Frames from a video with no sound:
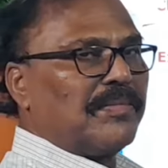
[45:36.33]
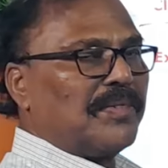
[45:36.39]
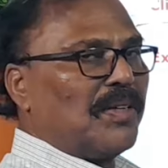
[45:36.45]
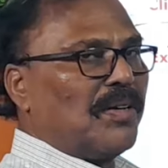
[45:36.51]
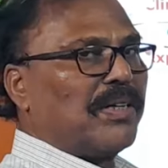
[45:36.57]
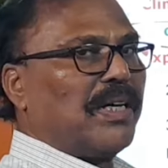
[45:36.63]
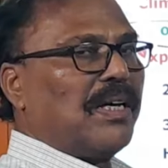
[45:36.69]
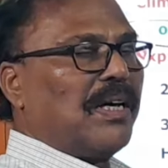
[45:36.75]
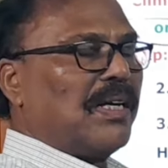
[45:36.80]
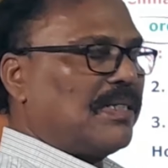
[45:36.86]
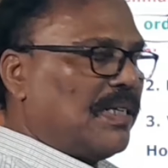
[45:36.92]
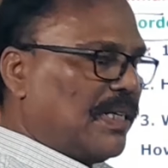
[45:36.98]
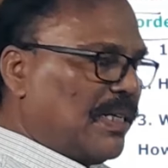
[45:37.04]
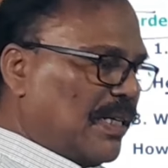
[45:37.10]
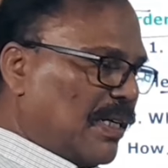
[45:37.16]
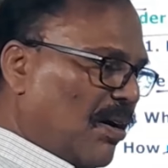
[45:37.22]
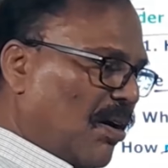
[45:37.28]
Okay,
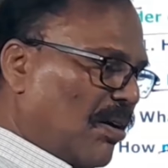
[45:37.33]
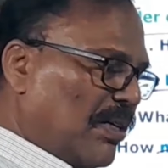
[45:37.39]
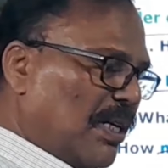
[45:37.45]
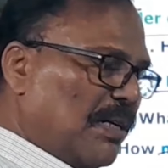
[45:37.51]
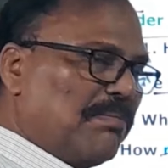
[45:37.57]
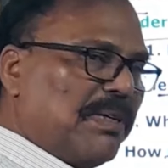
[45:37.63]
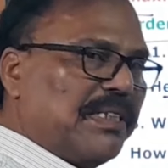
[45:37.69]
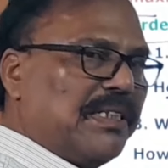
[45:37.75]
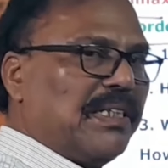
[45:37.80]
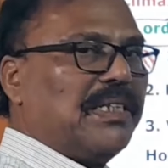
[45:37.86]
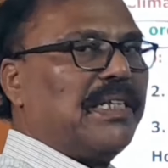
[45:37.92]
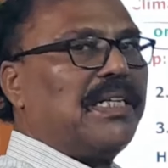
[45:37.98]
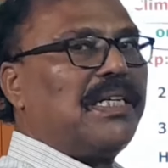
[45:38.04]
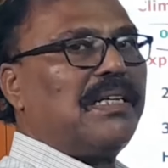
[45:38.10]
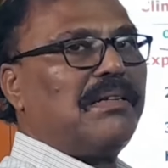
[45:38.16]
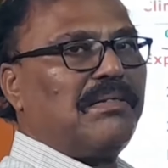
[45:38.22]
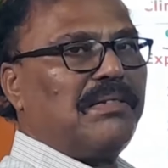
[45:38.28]
ascending order, but
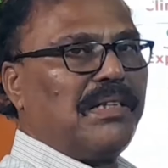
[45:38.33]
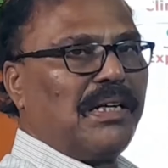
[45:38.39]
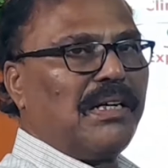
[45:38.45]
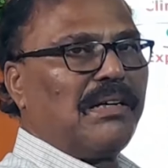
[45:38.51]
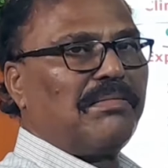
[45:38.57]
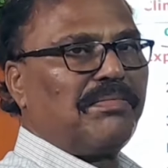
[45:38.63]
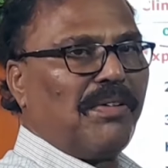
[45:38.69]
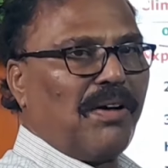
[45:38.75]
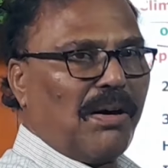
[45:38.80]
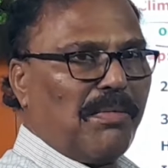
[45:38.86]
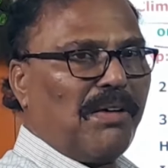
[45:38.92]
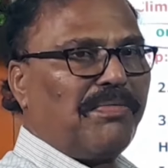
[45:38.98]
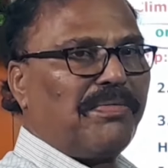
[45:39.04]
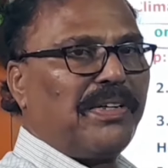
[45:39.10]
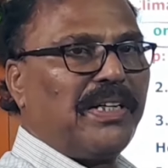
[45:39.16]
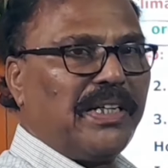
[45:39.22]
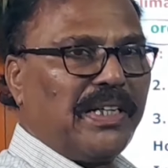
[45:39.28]
in the form of
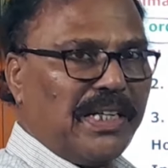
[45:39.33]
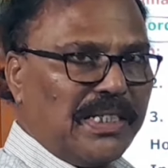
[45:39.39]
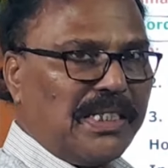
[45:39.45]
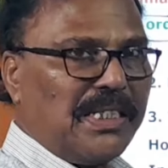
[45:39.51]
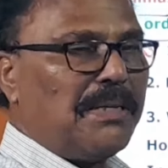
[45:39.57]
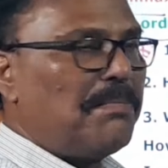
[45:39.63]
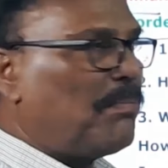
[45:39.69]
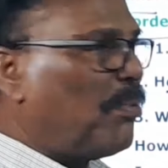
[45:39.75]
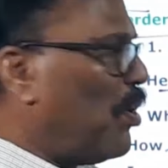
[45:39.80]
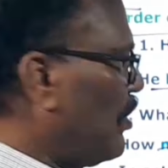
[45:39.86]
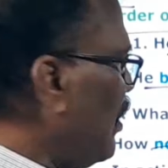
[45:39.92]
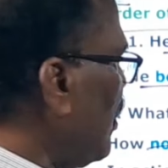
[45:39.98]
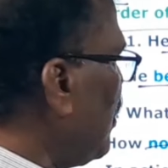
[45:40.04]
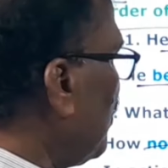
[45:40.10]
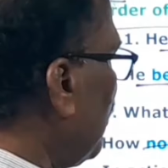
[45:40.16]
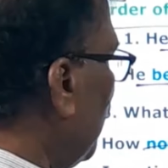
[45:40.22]
increasing importance.